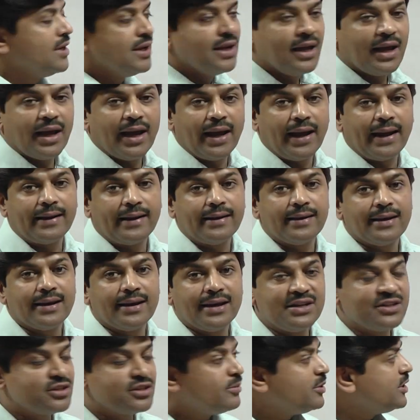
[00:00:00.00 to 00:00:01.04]
and
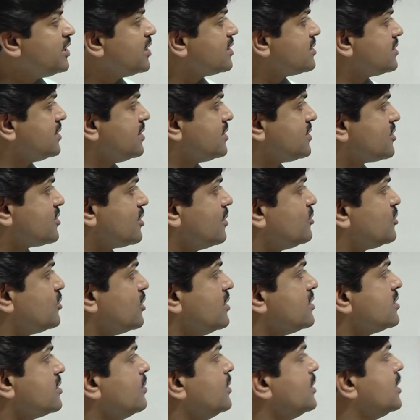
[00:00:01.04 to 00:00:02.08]
Intermediate System to
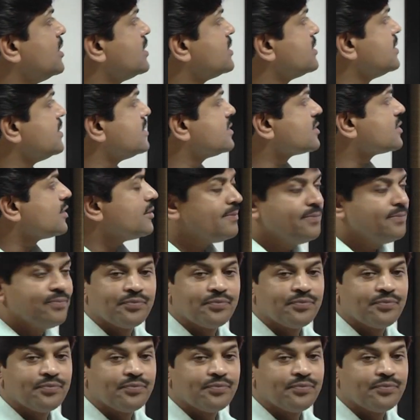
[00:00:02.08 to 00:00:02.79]
Intermediate System,